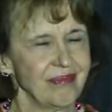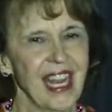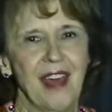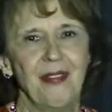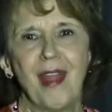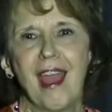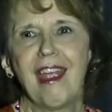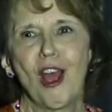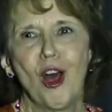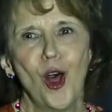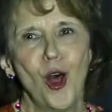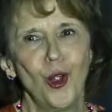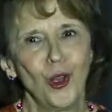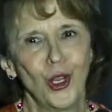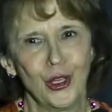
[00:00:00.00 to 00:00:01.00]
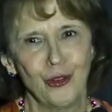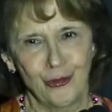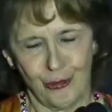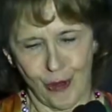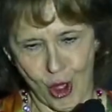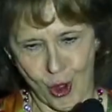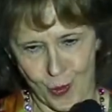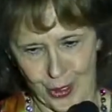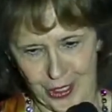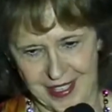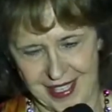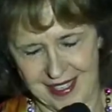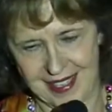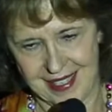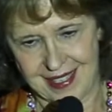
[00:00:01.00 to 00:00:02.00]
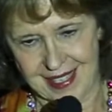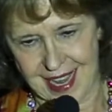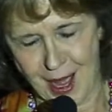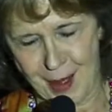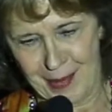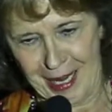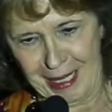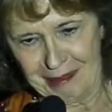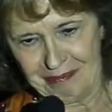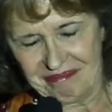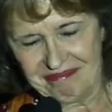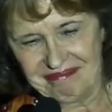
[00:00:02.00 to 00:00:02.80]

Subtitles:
And they all looked forward to his coming.